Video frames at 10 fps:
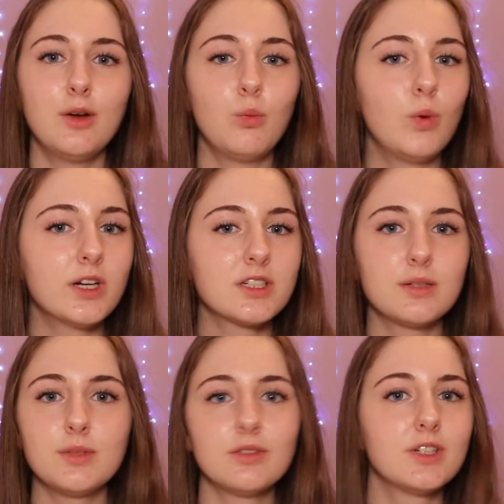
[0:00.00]
What are
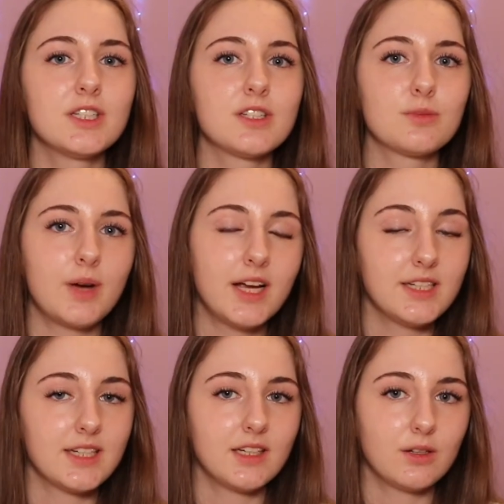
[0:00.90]
some of the reasons why
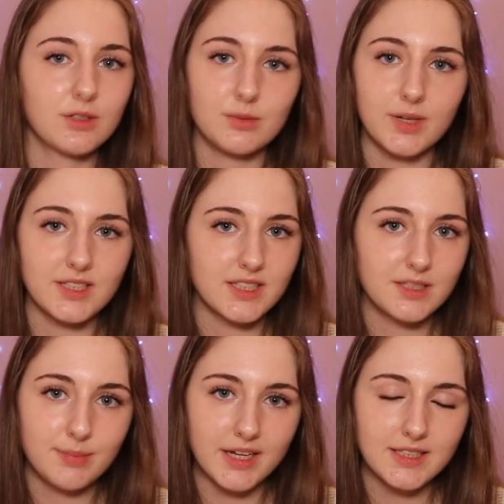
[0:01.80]
it didn't go as well as
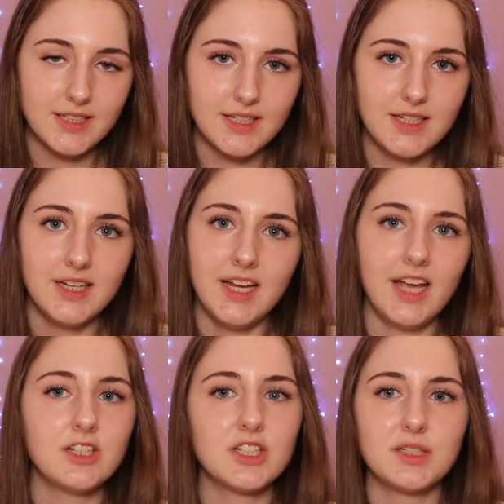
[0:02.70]
expected,
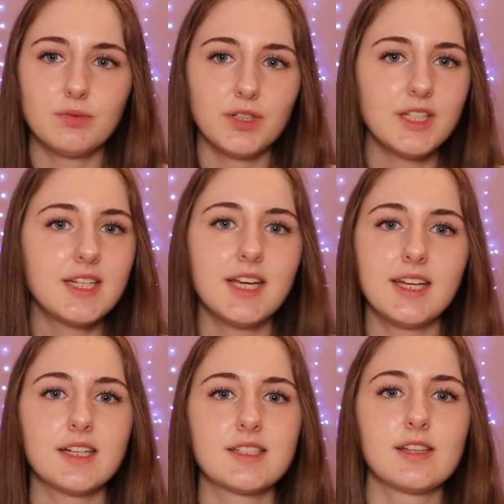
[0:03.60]
and just really take
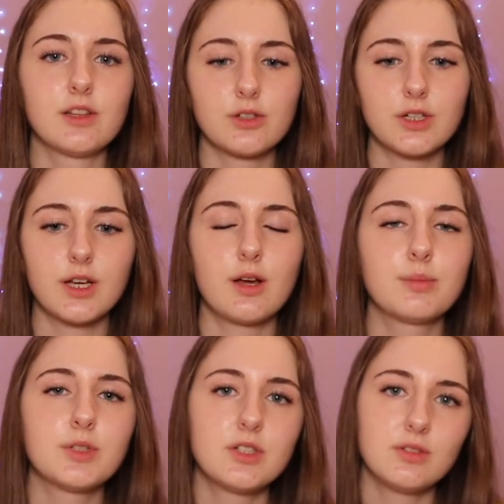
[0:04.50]
it as a learning
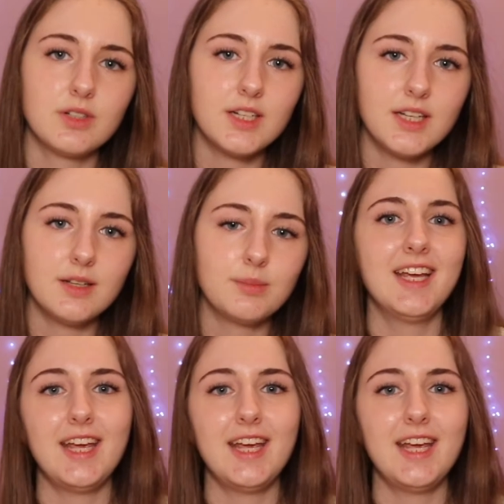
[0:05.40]
opportunity.